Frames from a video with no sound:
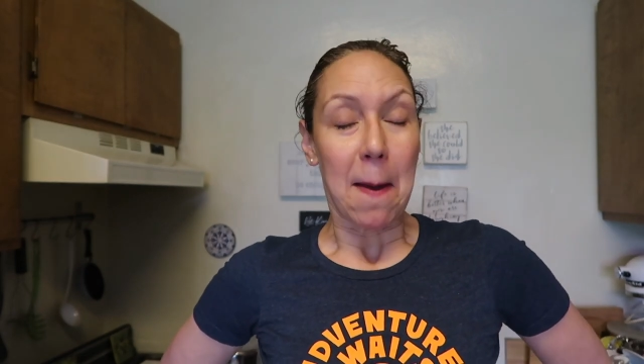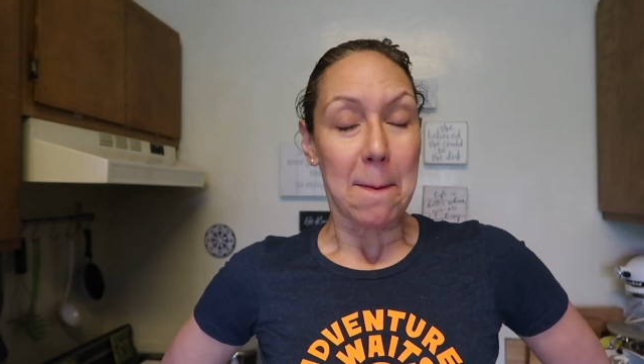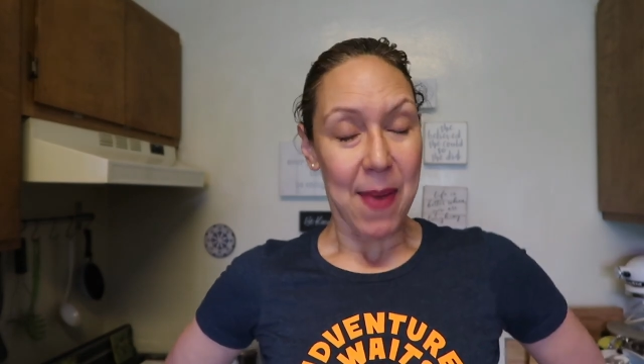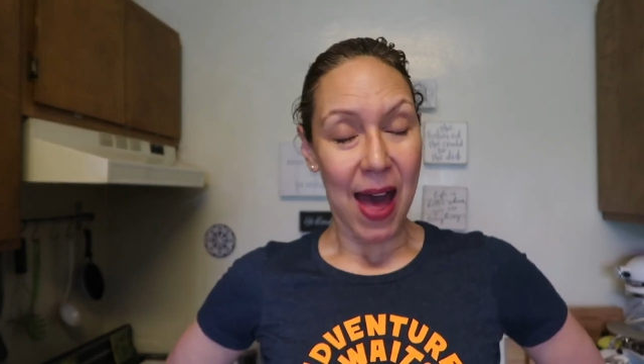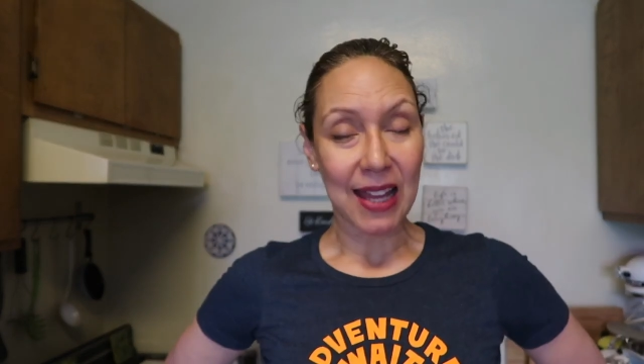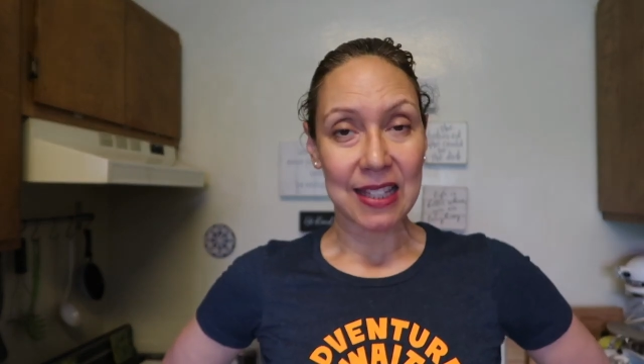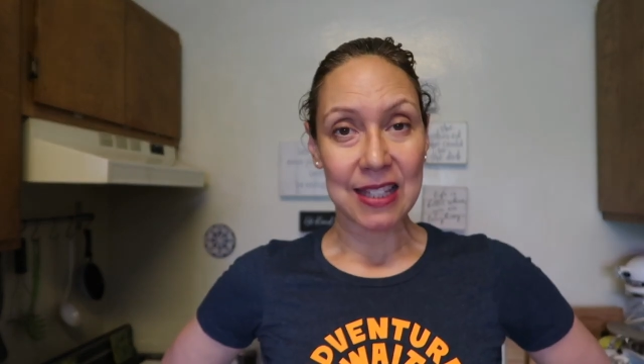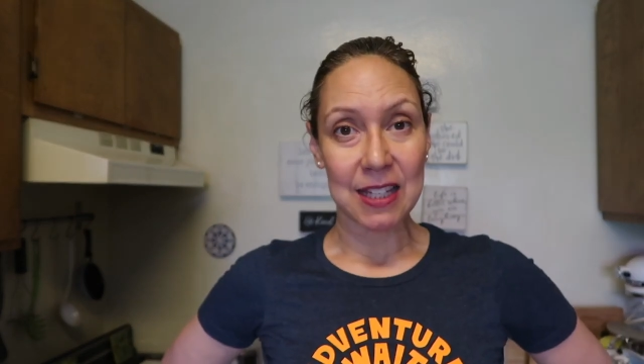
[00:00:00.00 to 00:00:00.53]

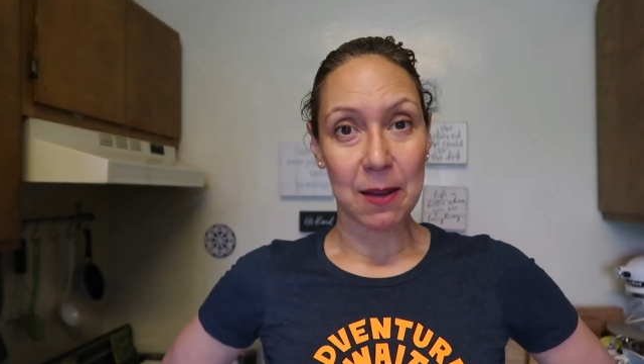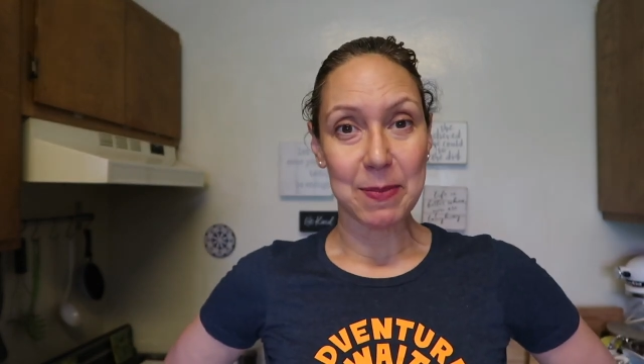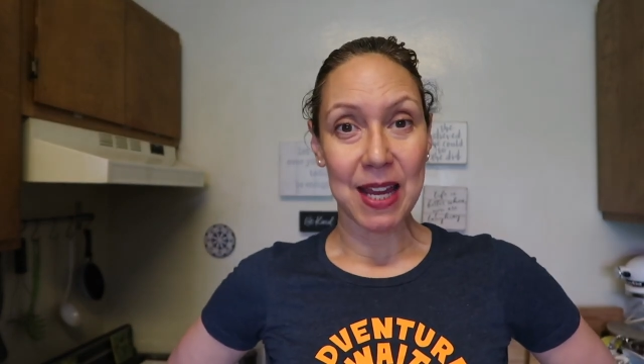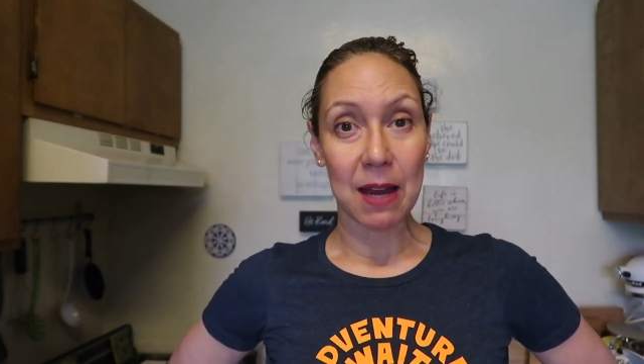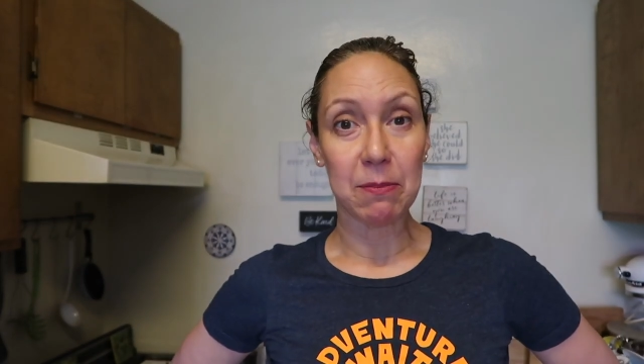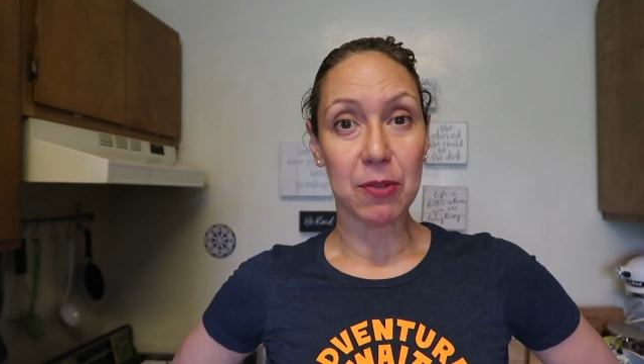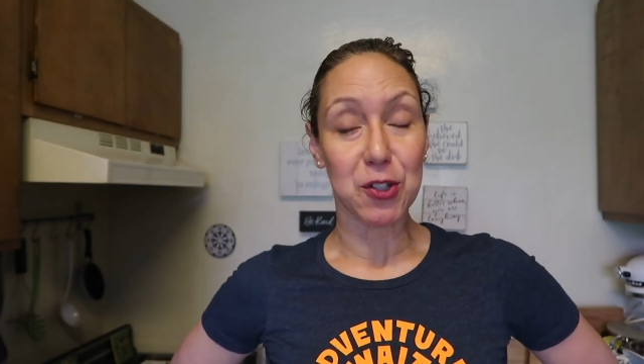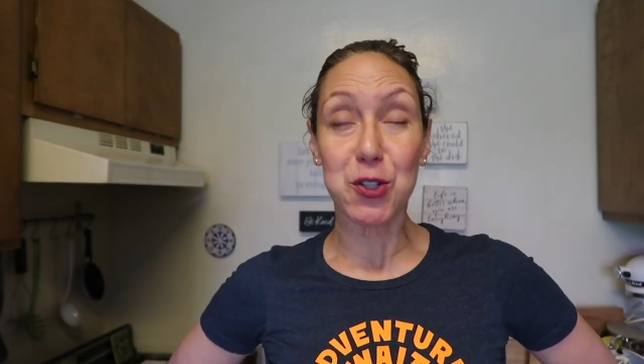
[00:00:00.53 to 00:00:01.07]
Back in
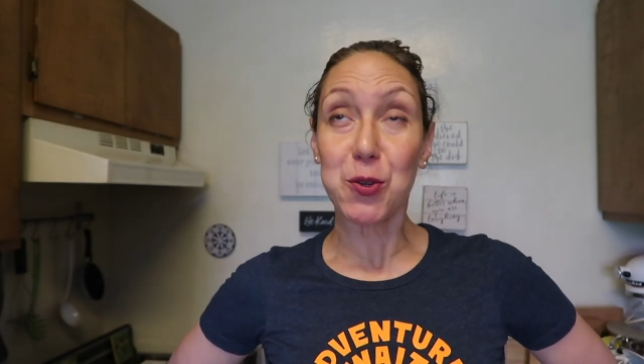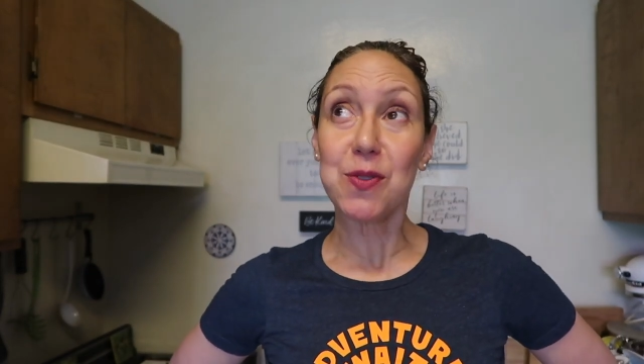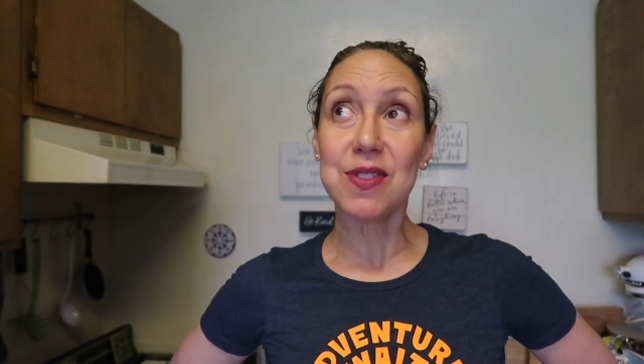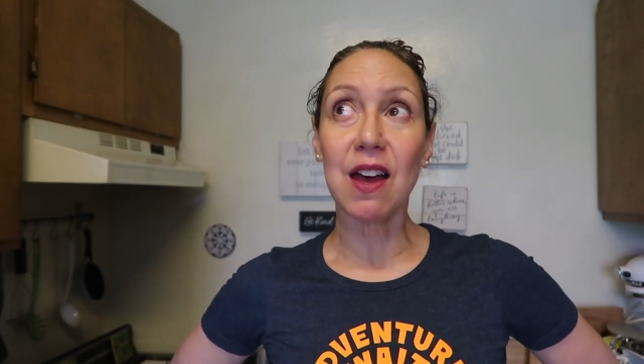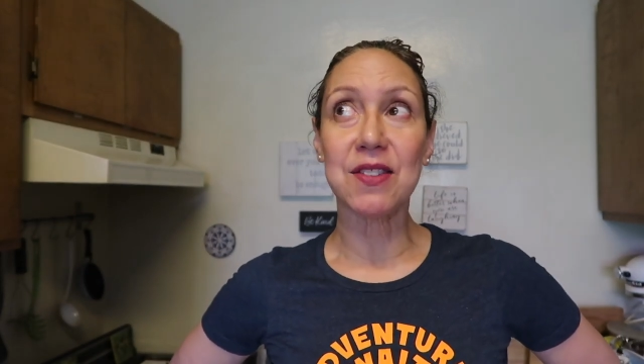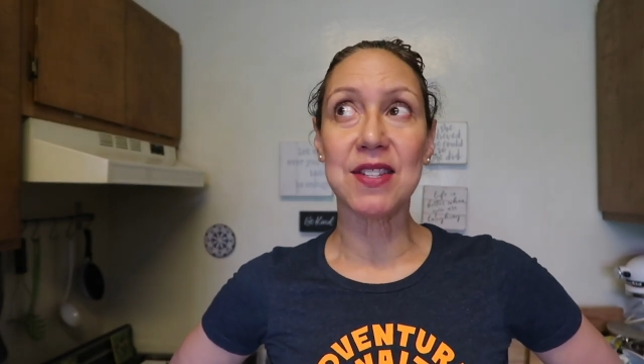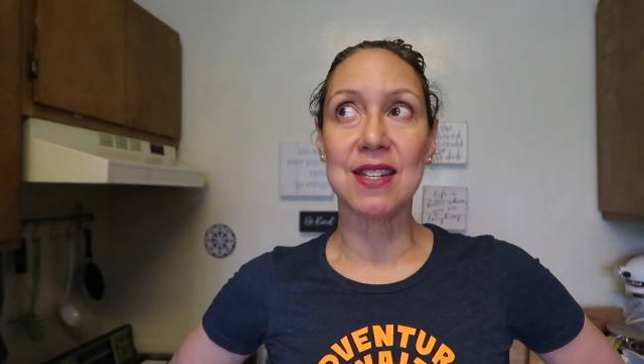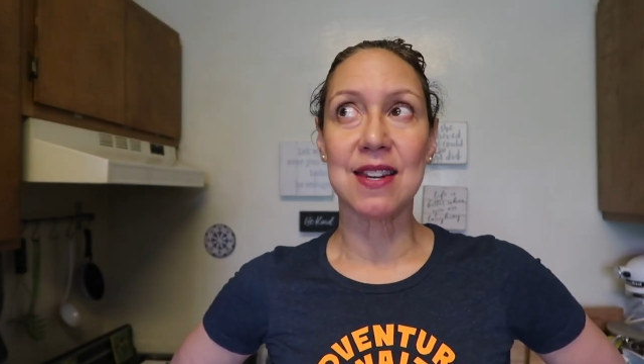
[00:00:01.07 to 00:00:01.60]
September
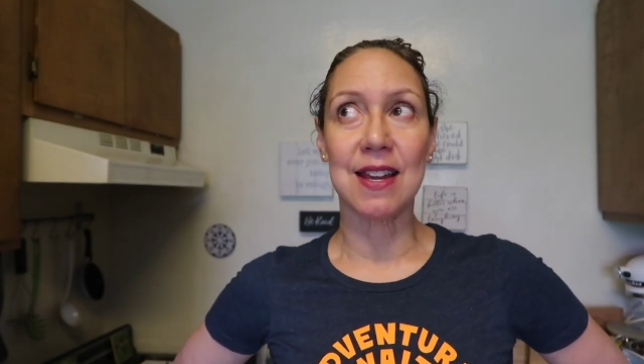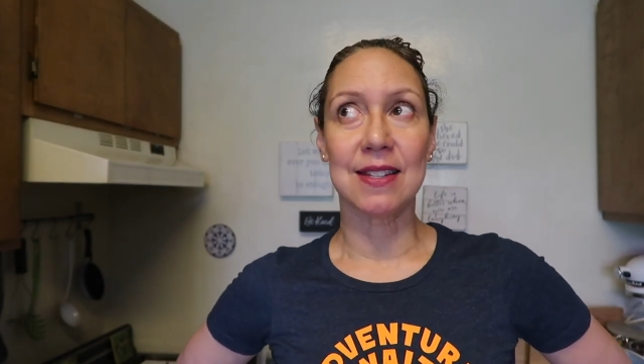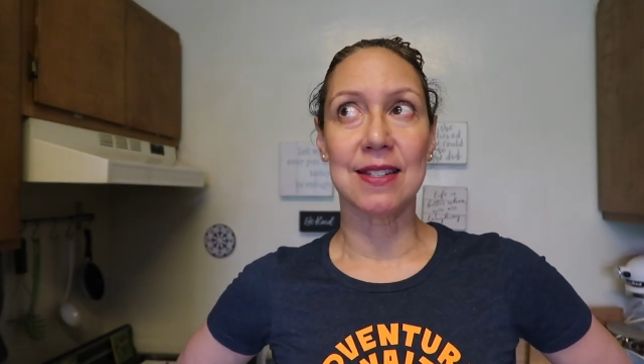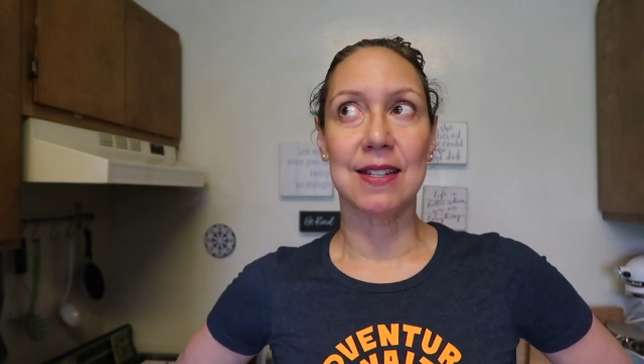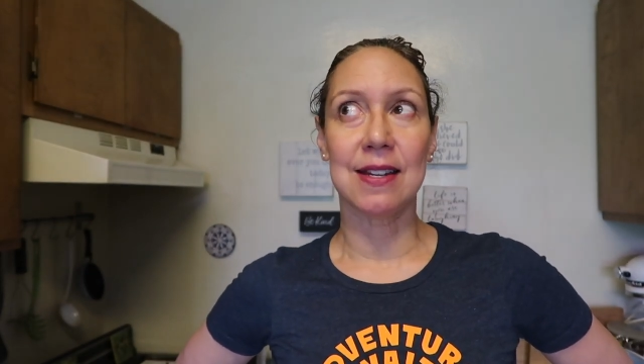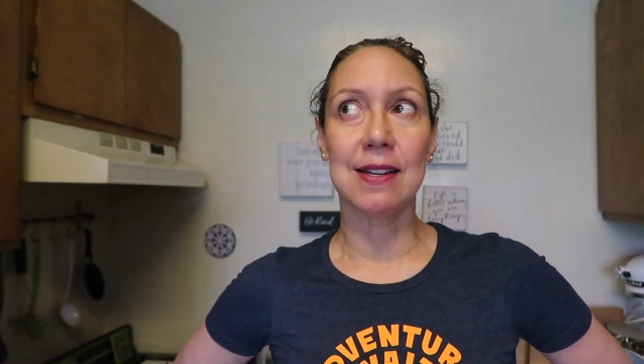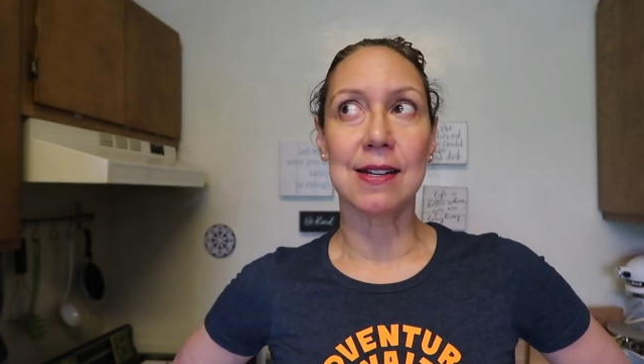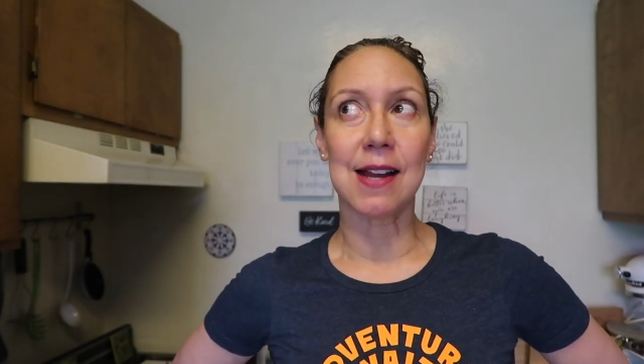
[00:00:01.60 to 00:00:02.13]

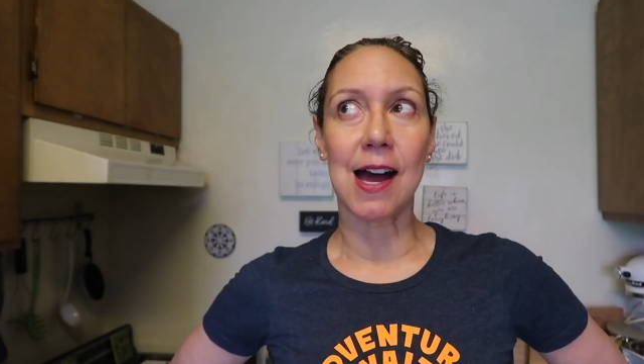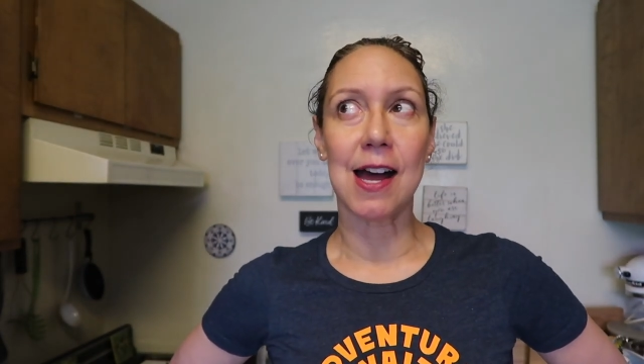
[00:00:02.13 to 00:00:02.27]
2019,